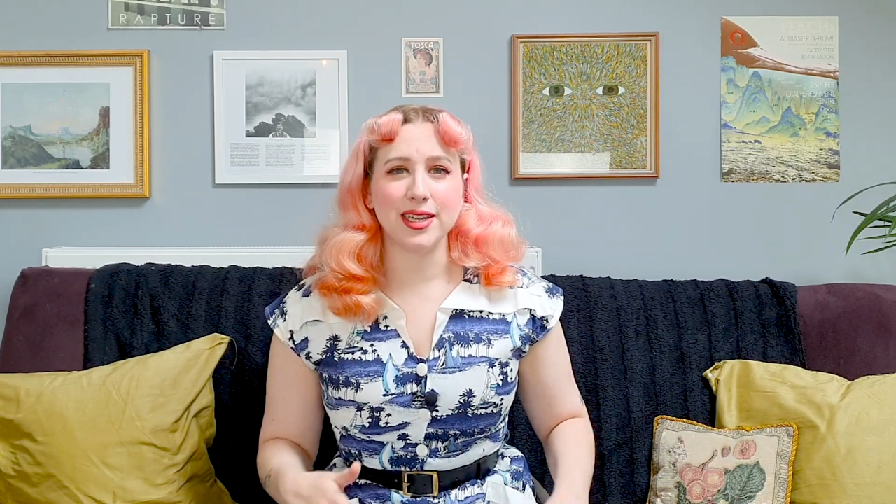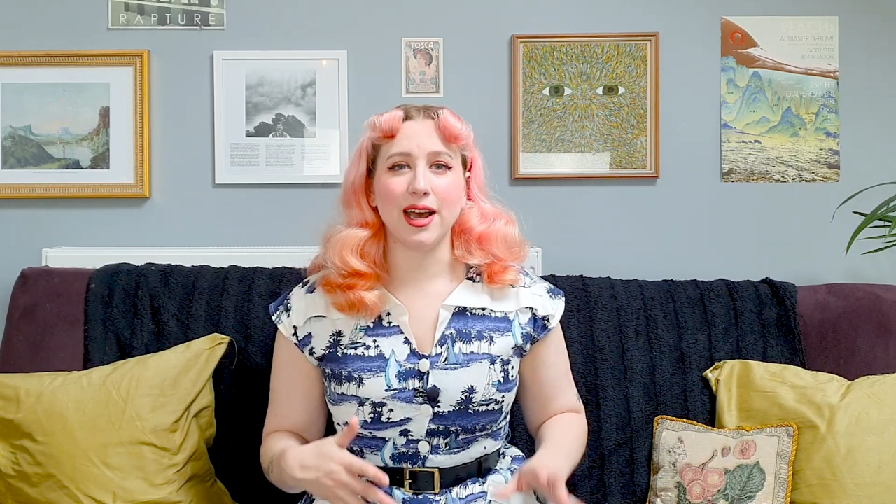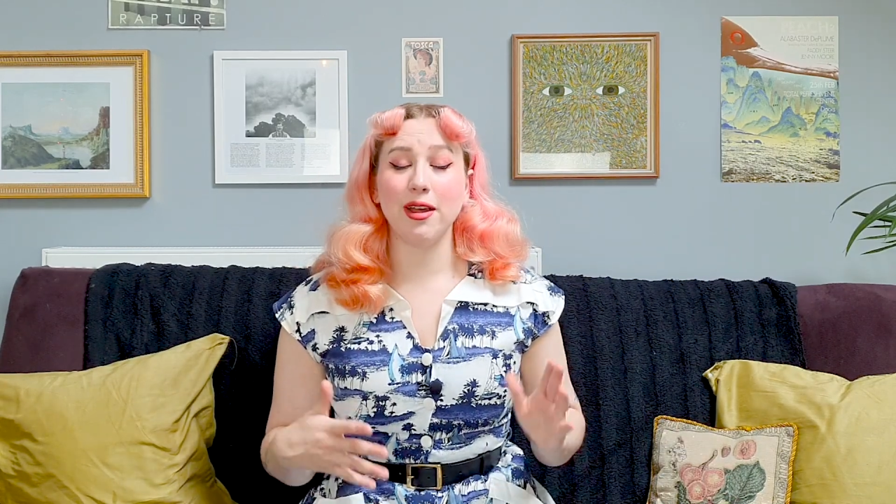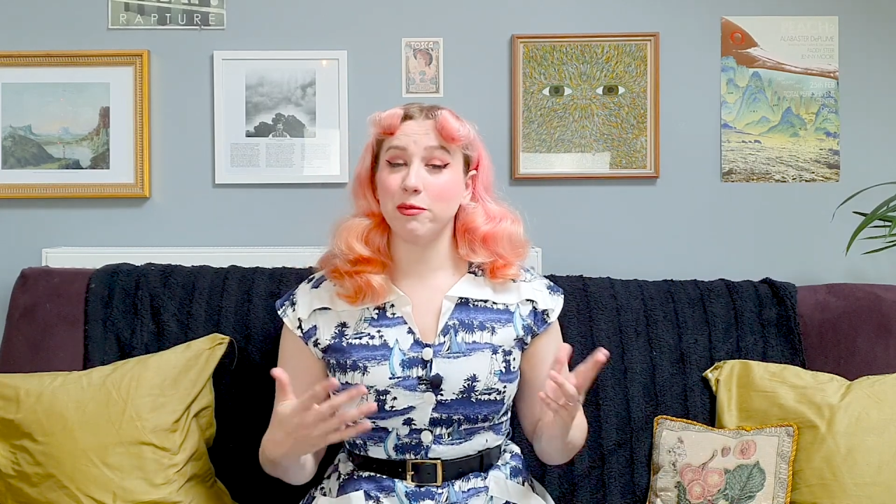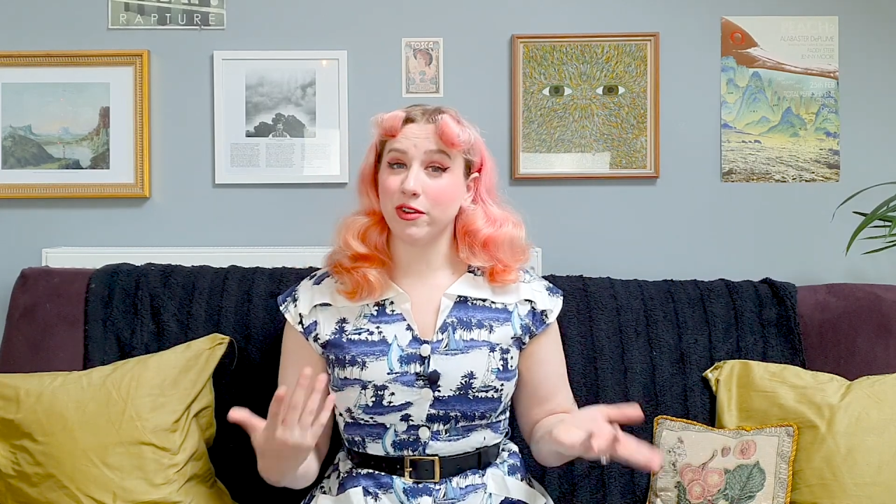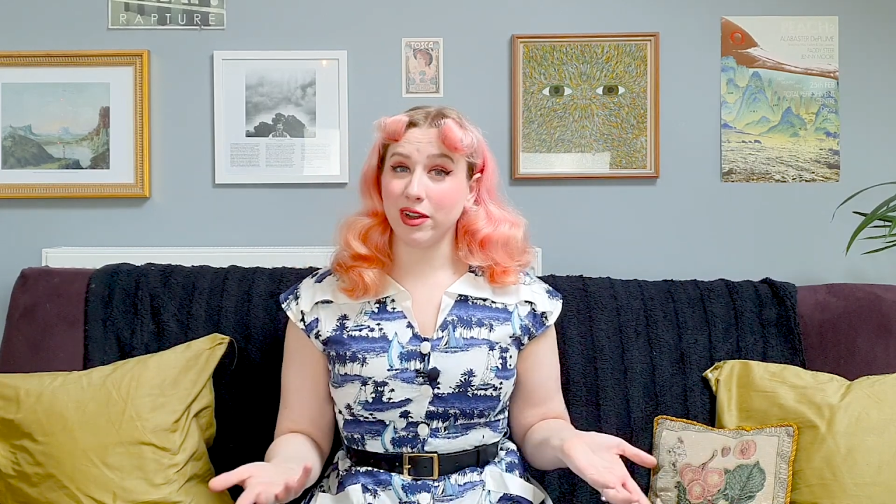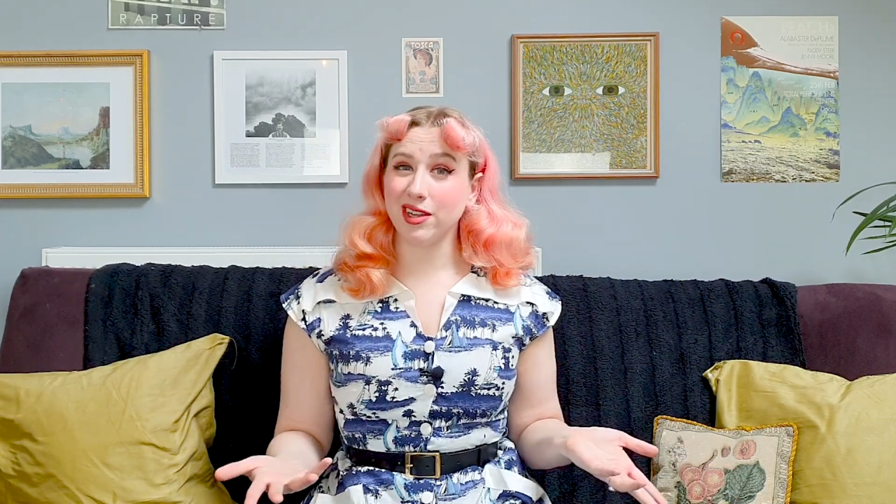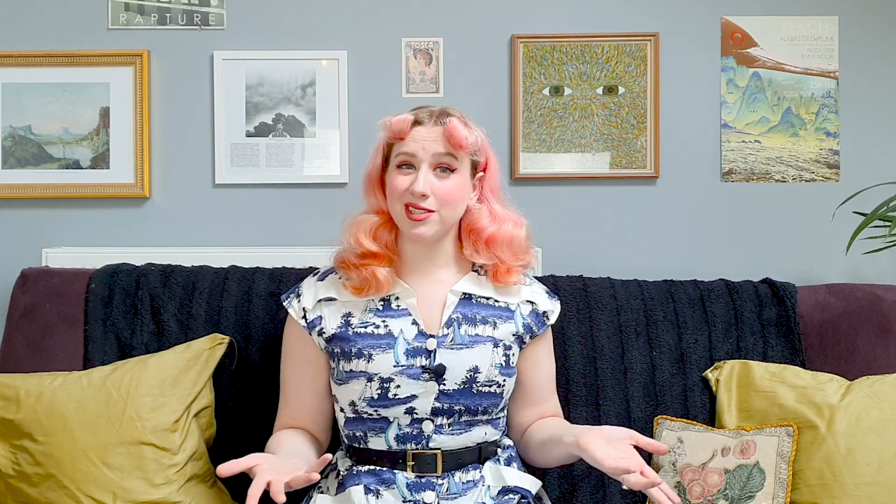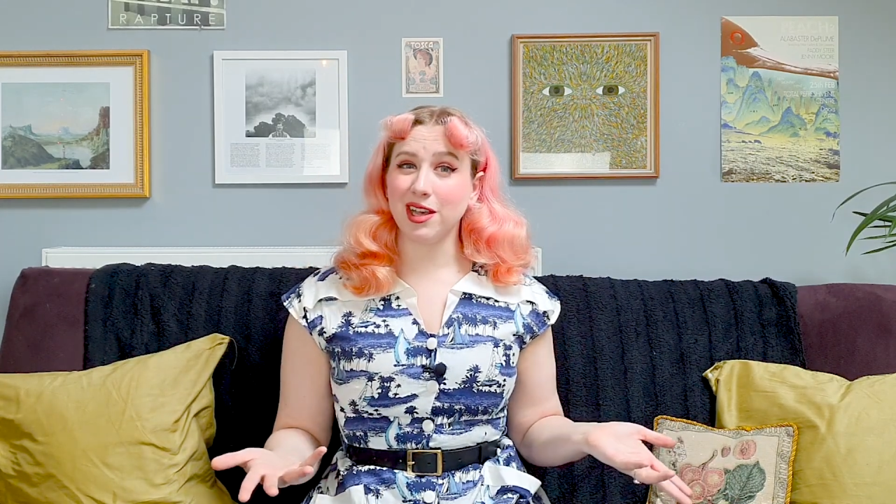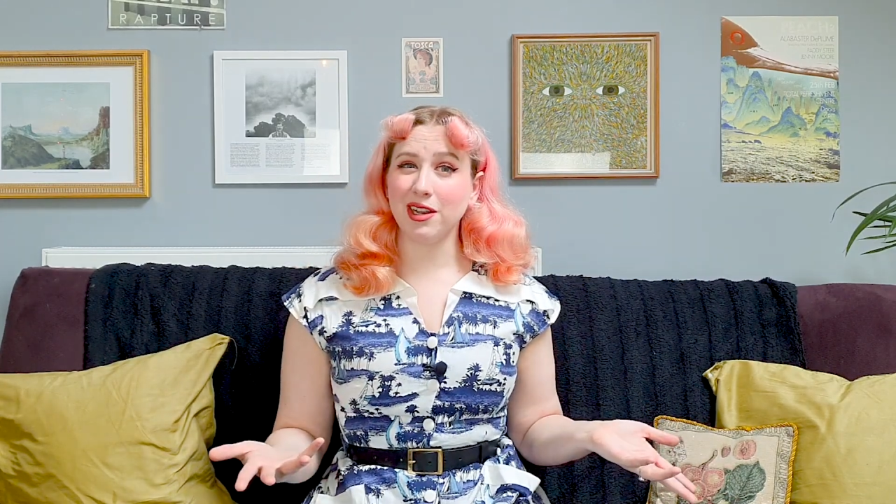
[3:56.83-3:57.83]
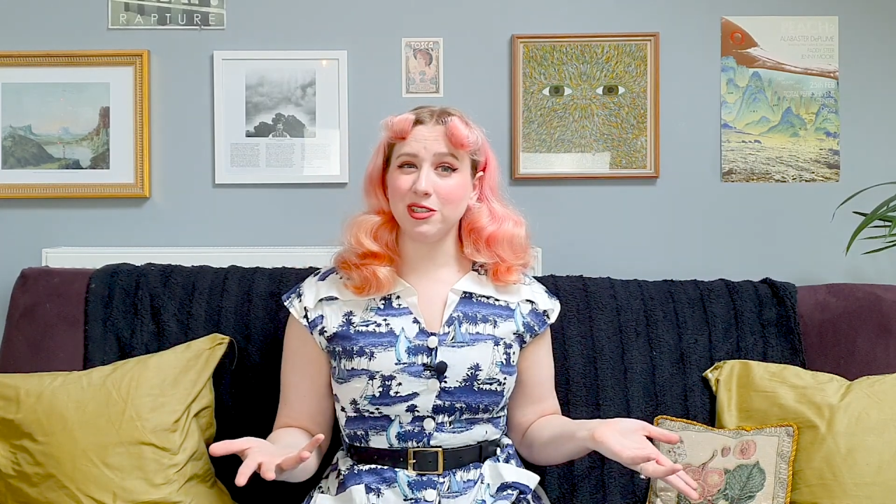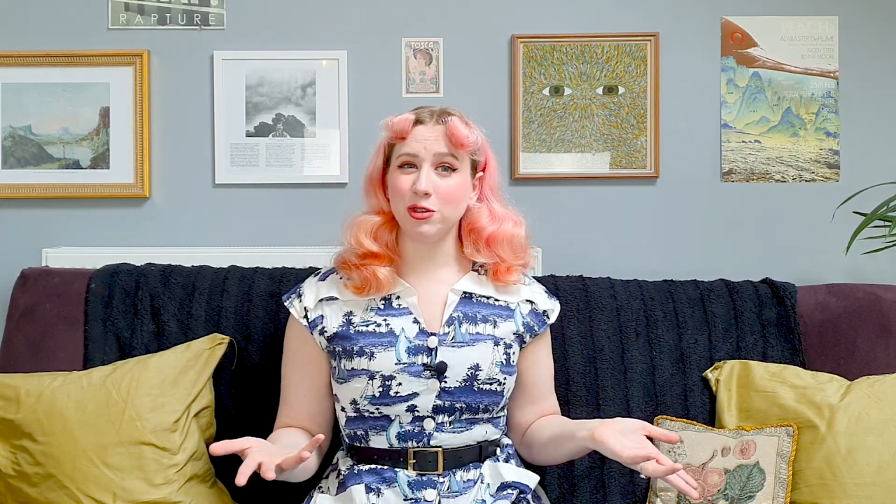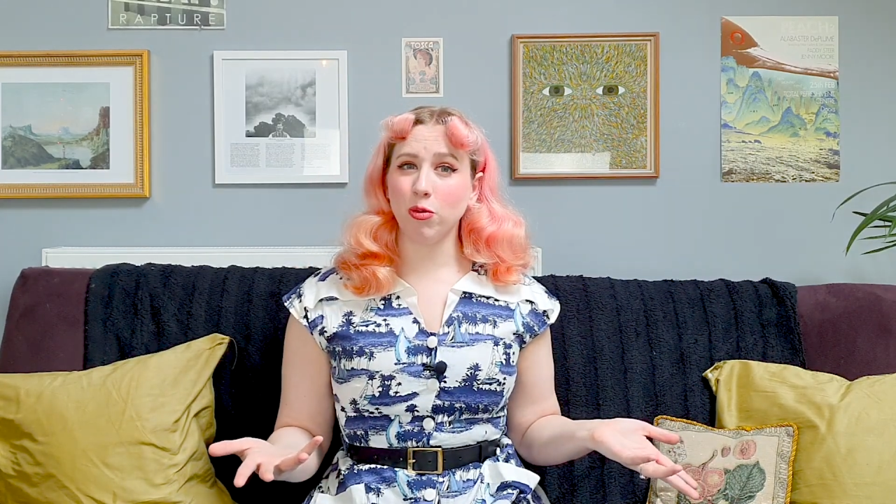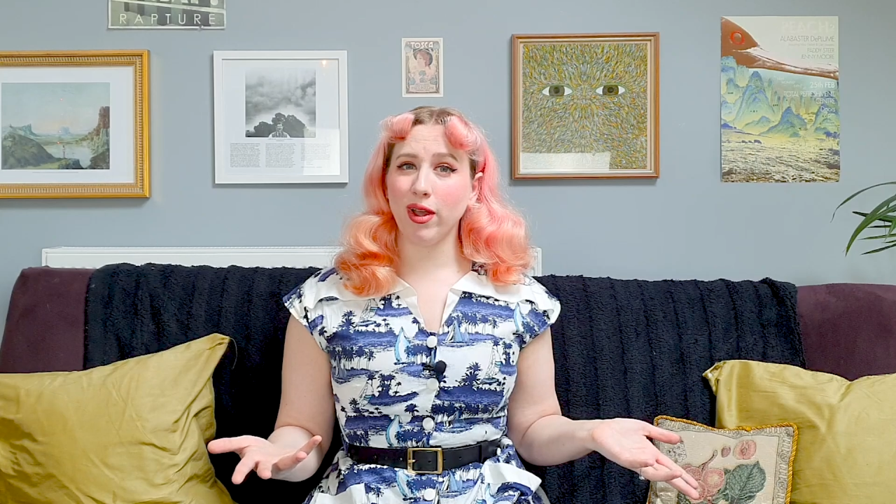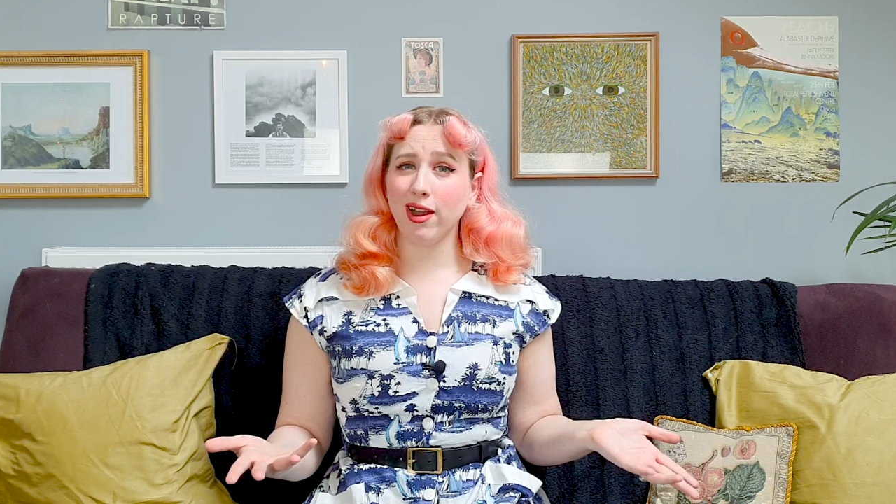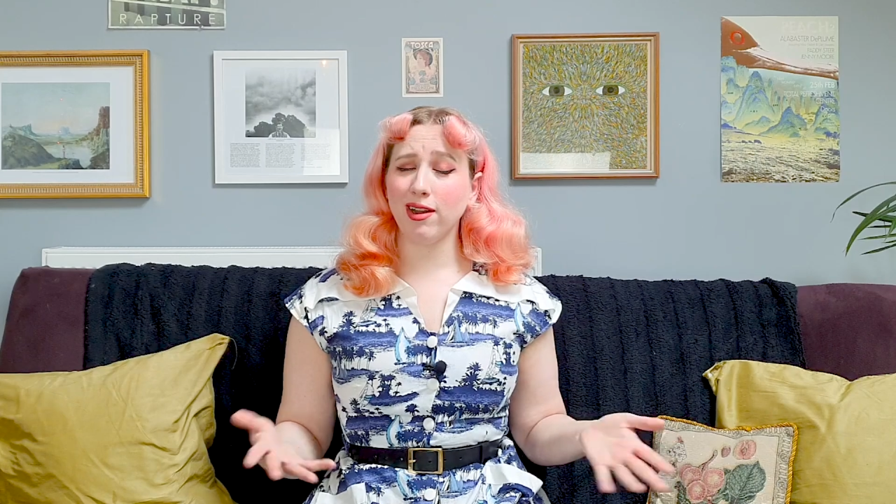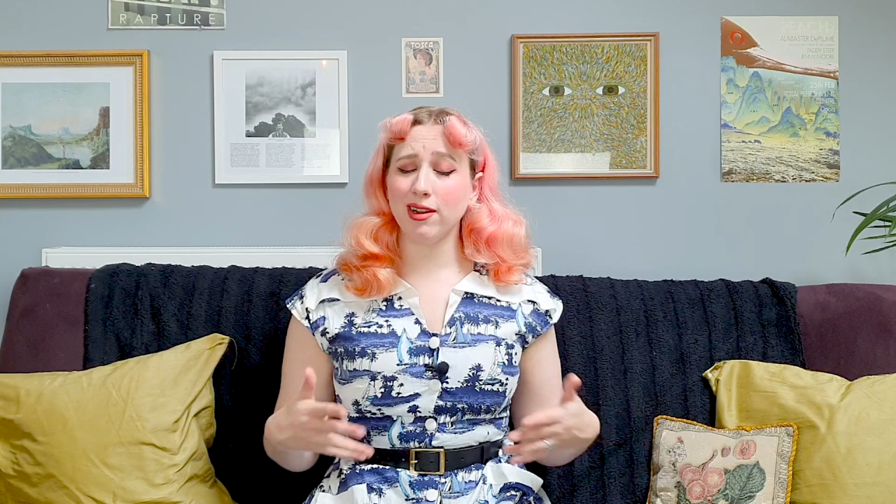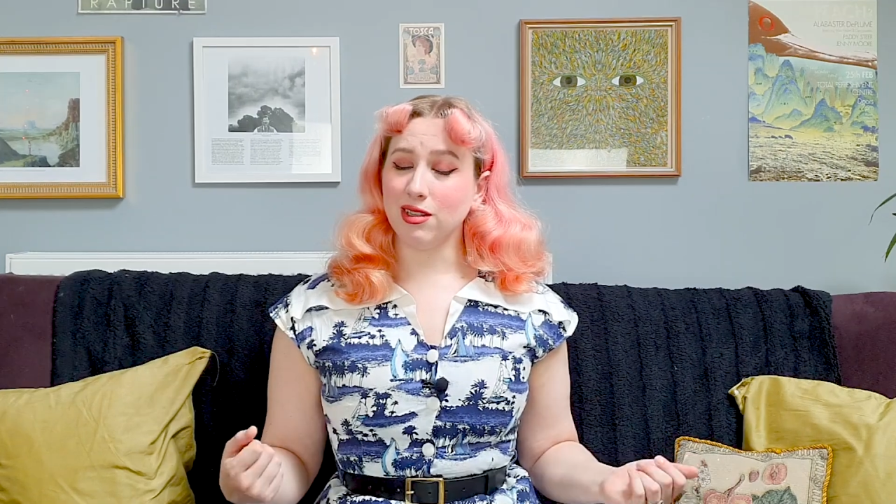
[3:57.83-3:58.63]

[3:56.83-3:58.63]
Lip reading: I'm very excited to wear